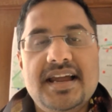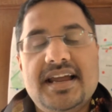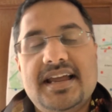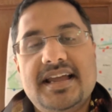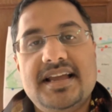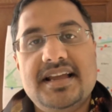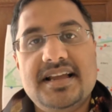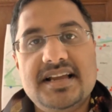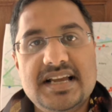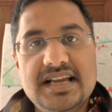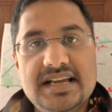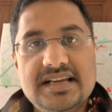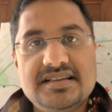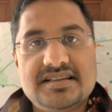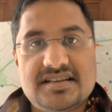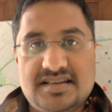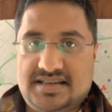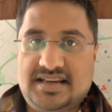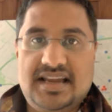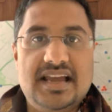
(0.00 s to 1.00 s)

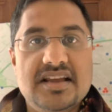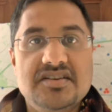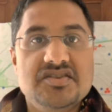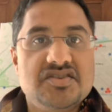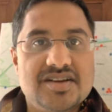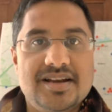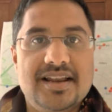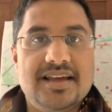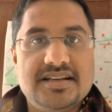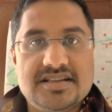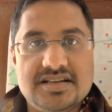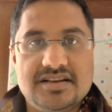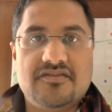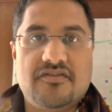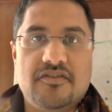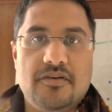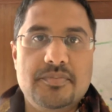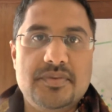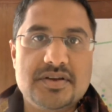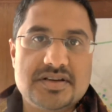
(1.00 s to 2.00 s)
is insulated
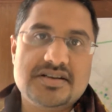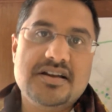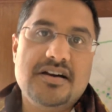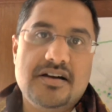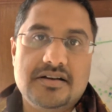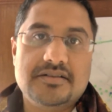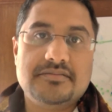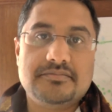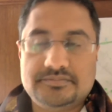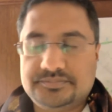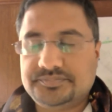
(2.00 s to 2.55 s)
from the start.